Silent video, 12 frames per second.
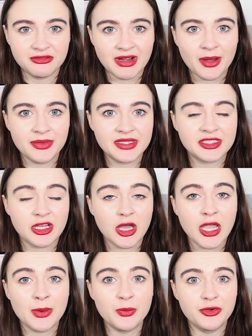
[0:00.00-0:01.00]
around this
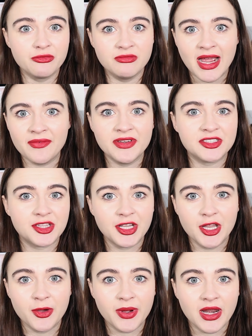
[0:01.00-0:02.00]
time would ravage the
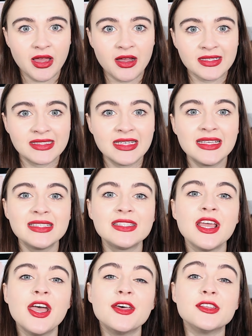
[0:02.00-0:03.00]
lower
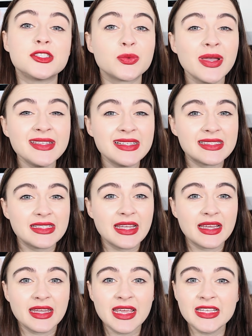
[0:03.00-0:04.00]
classes, the sweating
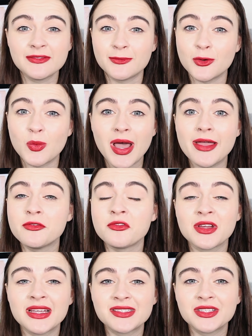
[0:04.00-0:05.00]
sickness, for whatever
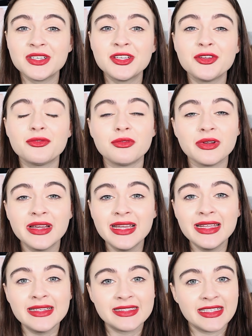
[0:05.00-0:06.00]
reason,
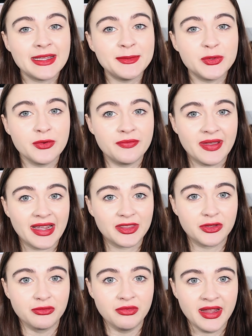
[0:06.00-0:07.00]
really seemed to
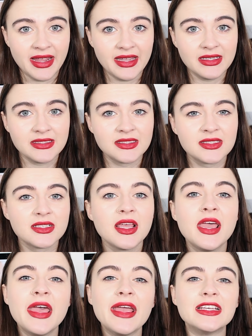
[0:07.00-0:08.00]
affect the rich.
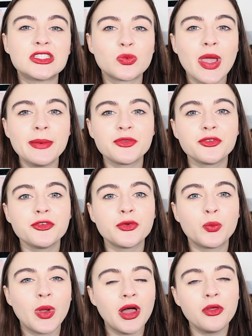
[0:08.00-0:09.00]
It swept through the
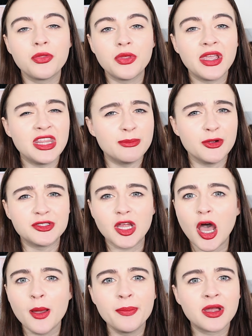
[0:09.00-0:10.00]
wealthy, the most
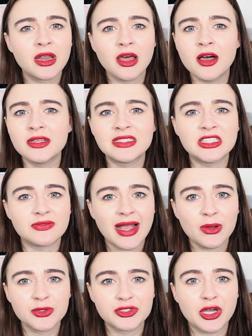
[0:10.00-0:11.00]
upper classes of
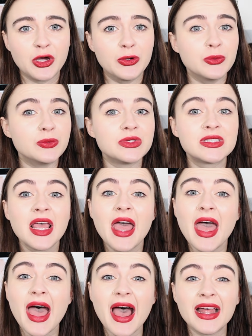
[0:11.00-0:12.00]
households,
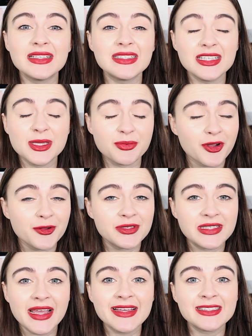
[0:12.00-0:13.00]
and in the
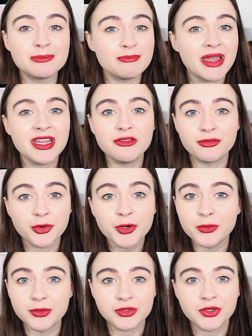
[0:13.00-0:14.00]
process, many
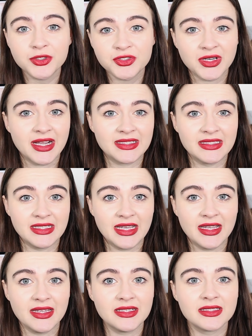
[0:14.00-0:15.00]
royals contracted
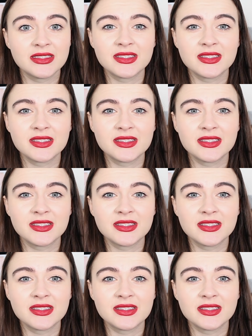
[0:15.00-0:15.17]
it.